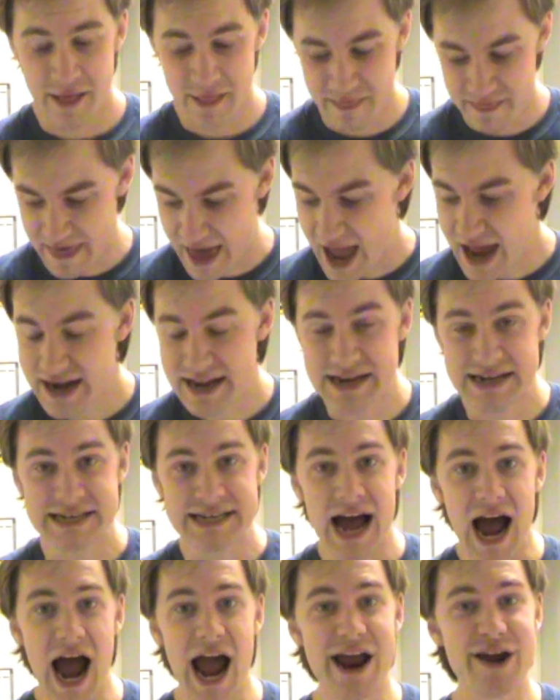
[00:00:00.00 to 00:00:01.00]
That
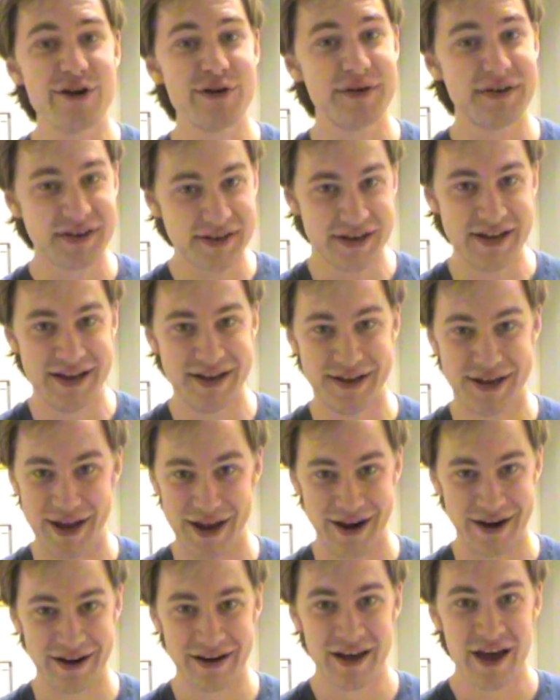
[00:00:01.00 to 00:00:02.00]
entire
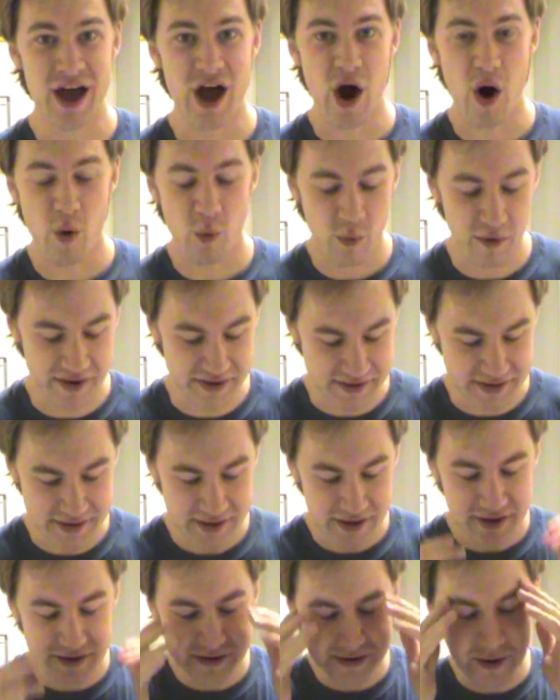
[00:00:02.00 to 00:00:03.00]
season was
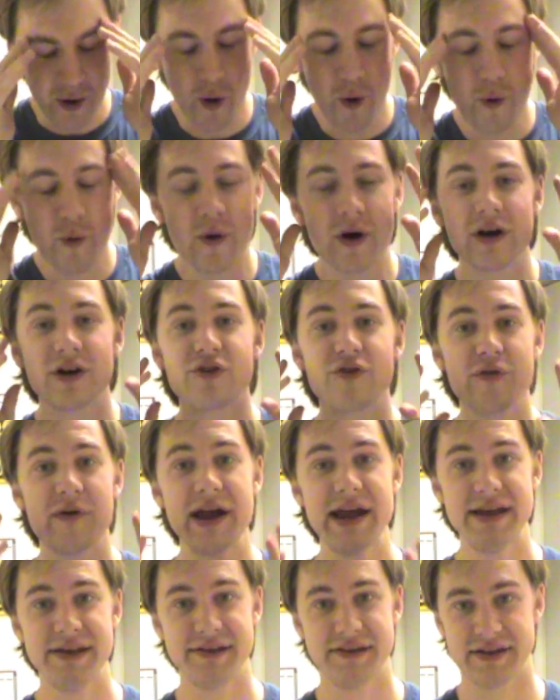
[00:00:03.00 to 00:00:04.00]
so
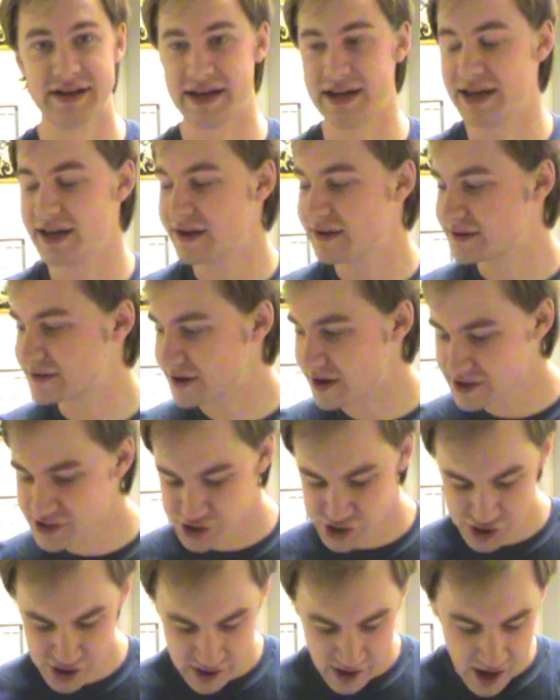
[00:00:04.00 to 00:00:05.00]
crazy,
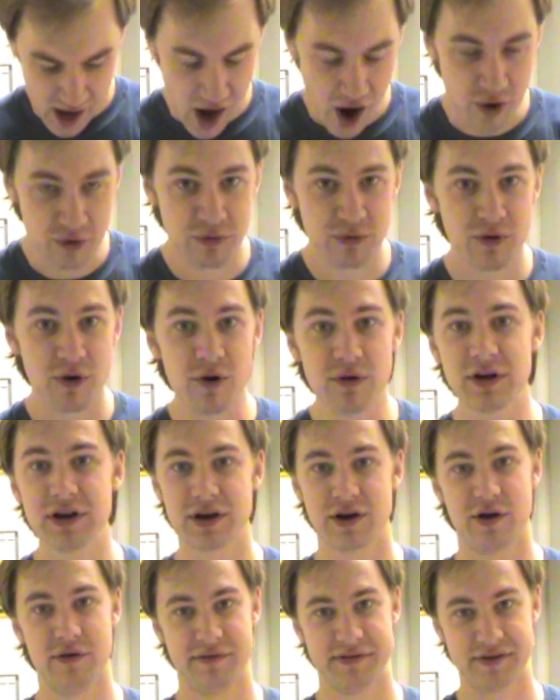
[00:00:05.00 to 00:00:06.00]
such a roller
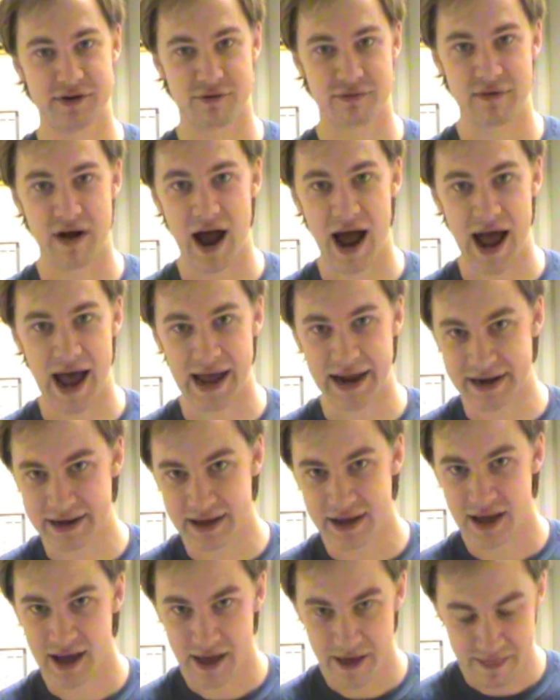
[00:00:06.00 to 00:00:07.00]
coaster ride
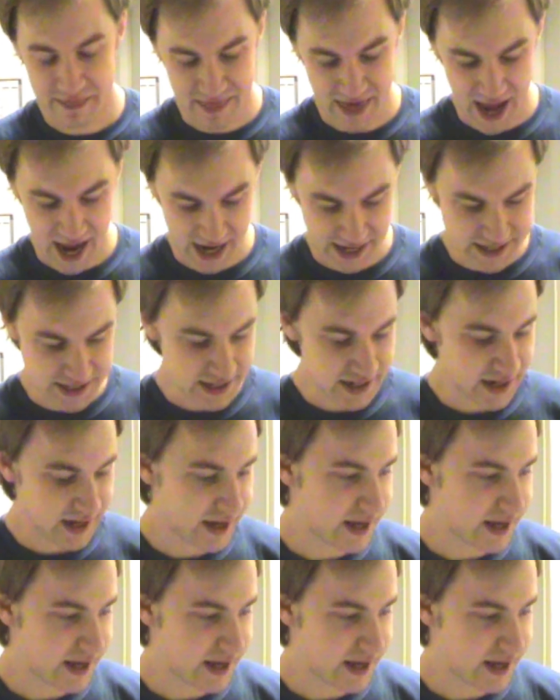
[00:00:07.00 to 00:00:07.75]
that,